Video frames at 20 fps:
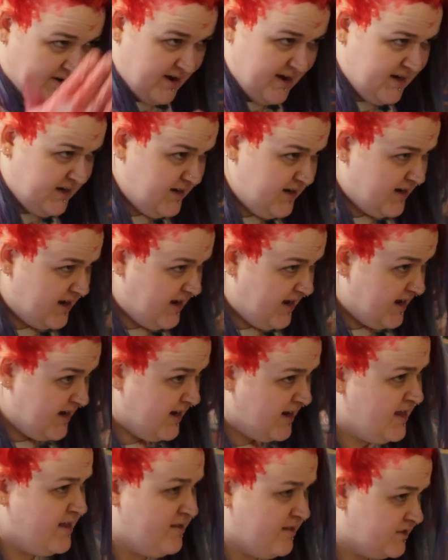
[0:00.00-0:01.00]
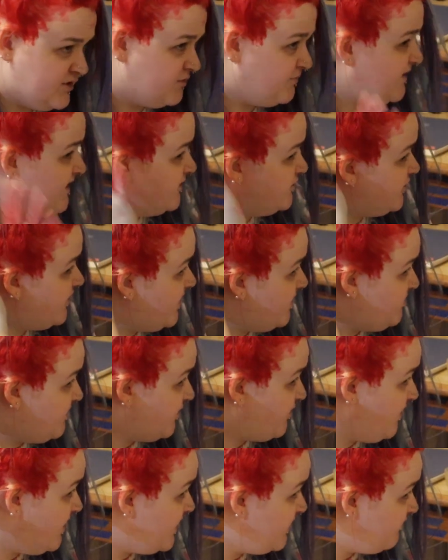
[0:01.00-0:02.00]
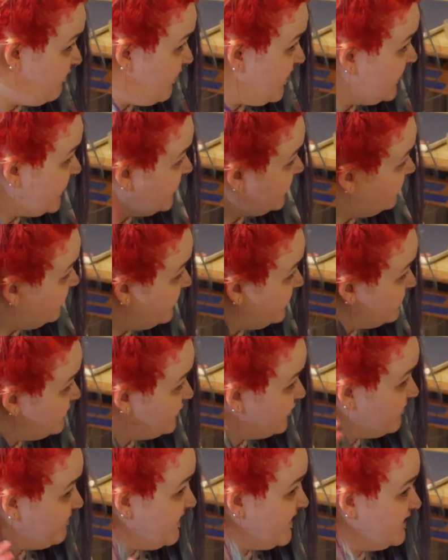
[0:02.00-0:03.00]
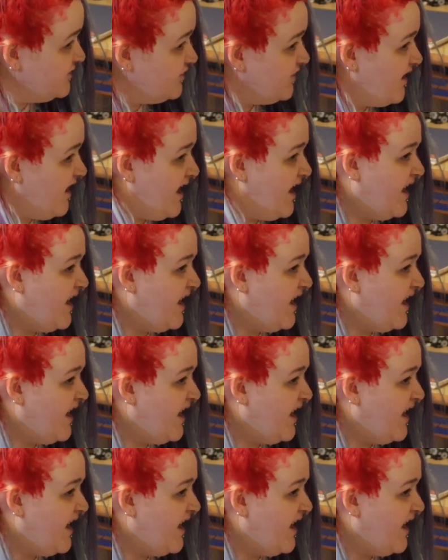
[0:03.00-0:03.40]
not an English major, I'm a creative writing literature major,